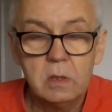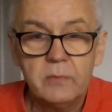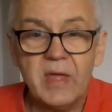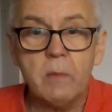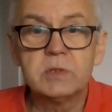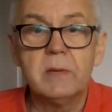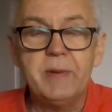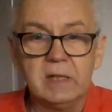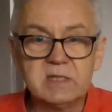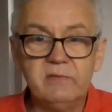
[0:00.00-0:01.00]
that was a
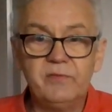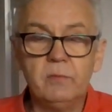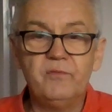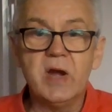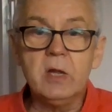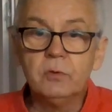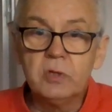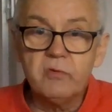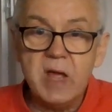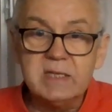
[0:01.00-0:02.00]
belting film, very
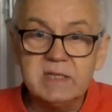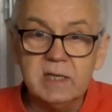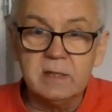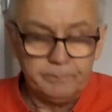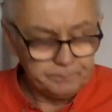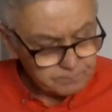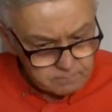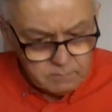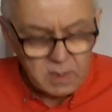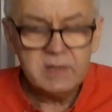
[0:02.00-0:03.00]
underrated.
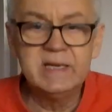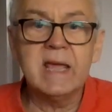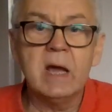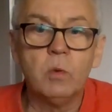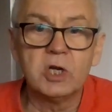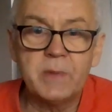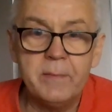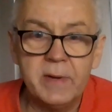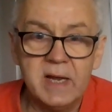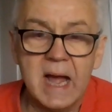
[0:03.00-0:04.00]
Didn't get watched by
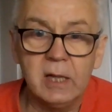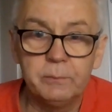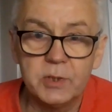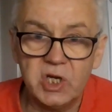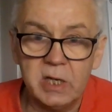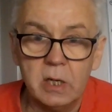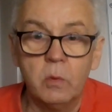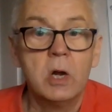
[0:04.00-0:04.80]
many. Al Pacino,